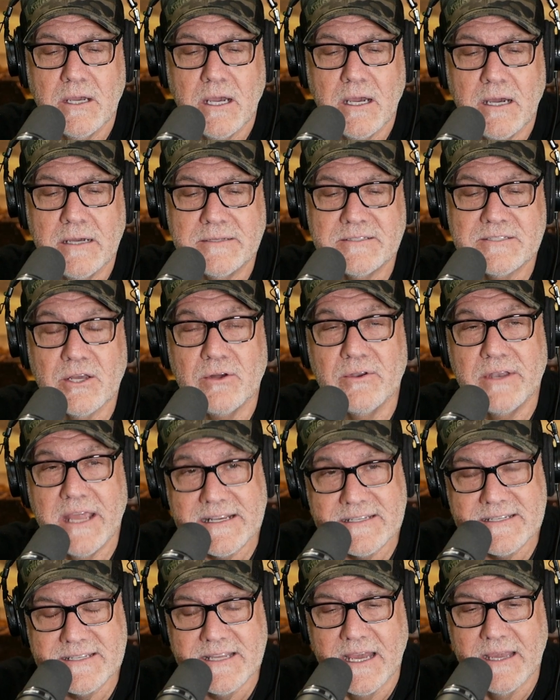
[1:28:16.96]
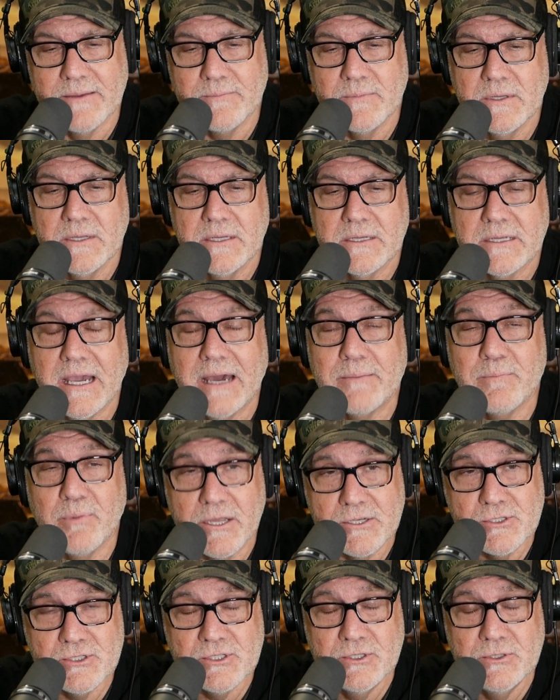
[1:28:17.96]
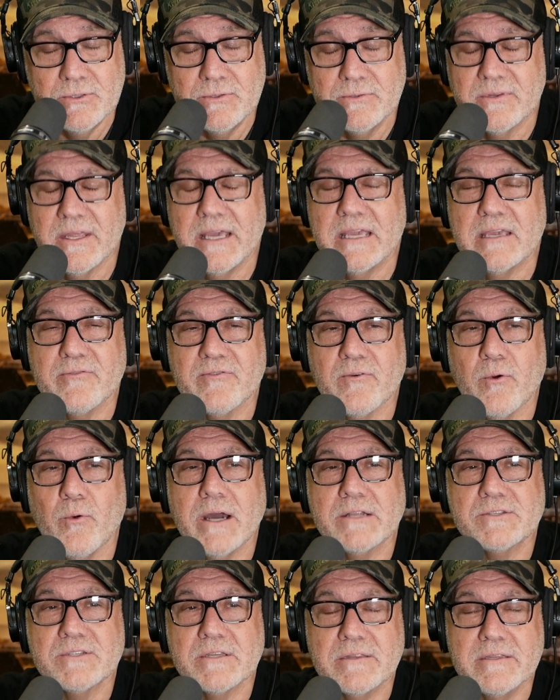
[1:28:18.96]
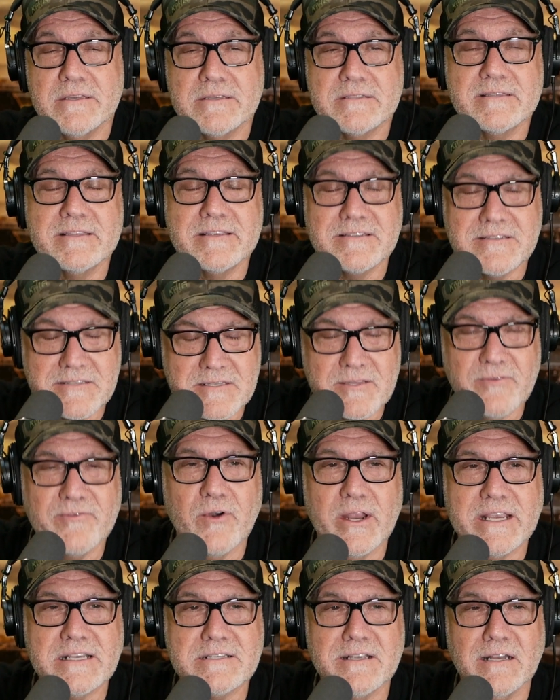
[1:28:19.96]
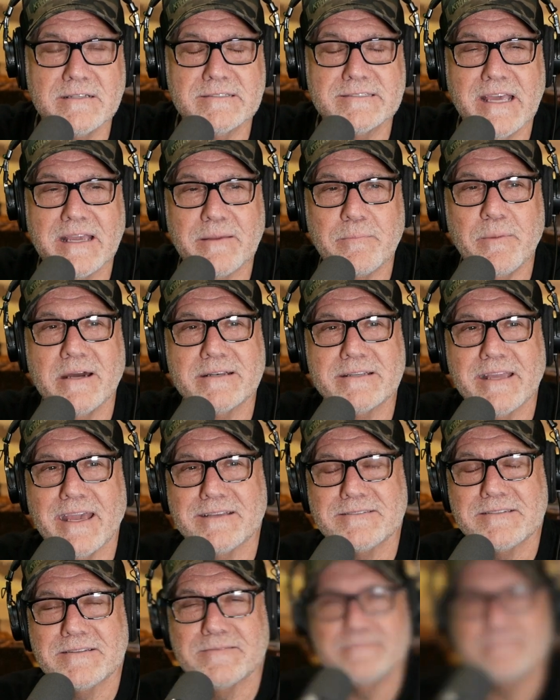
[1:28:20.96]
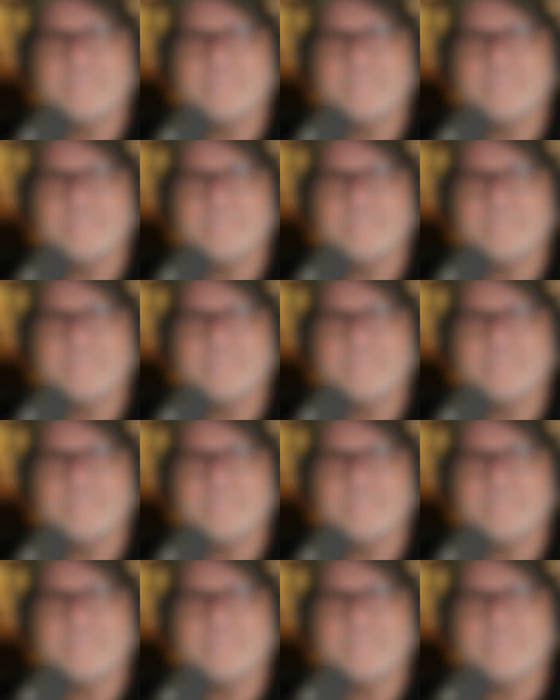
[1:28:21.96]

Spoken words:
Until next time, God bless you. Thank you for watching this. This is the Frank Sontag Podcast.